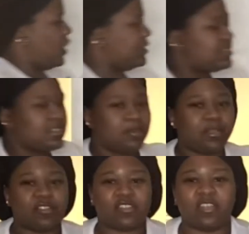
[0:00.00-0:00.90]
it's
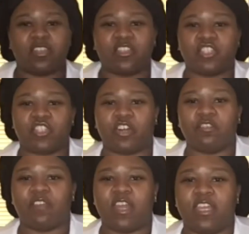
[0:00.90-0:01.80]
similar to this
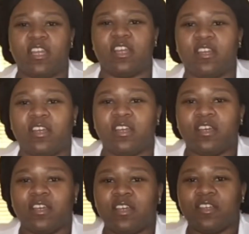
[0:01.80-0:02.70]
shirt right here.
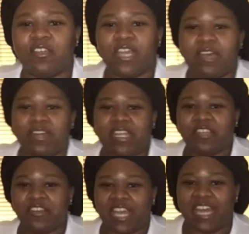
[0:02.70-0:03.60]
You get
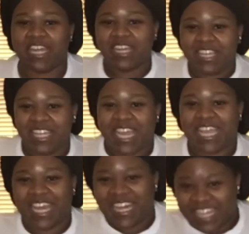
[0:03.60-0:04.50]
it? You get it? You
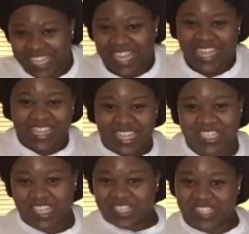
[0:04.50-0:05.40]
get it? You get the
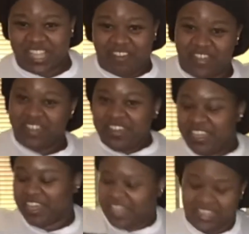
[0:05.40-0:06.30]
gist of it?
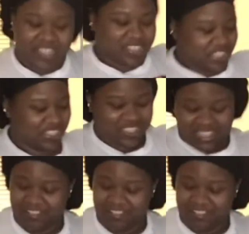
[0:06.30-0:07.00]
You get the gist of